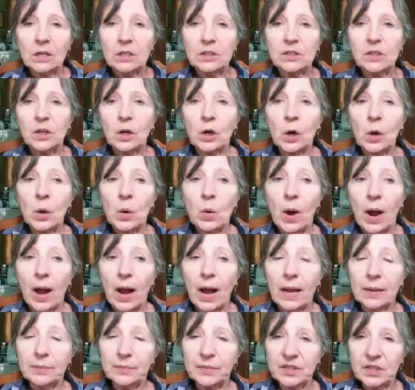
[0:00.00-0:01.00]
So
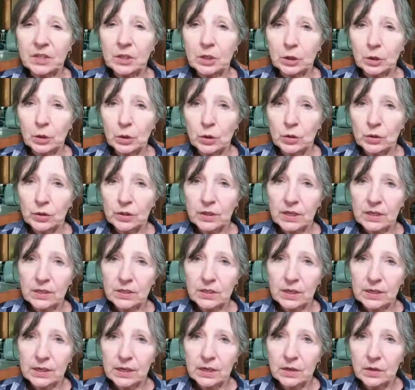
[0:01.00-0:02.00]
I'm still
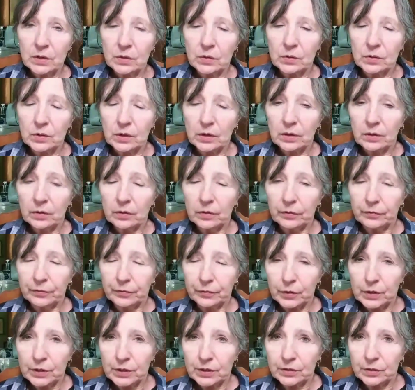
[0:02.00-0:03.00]
cooking down the
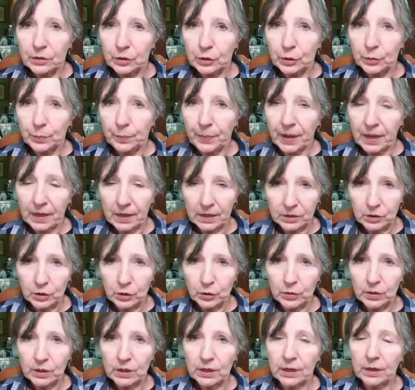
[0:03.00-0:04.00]
freezer,
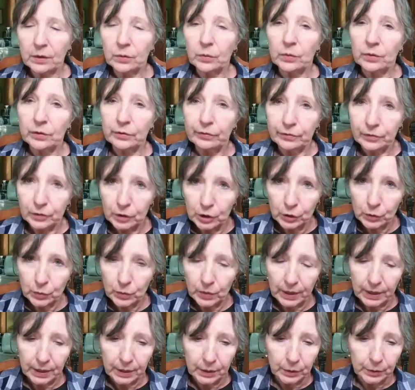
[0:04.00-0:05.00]
pantry, and
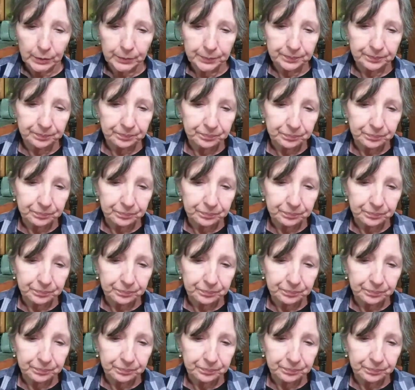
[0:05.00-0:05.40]
refrigerator.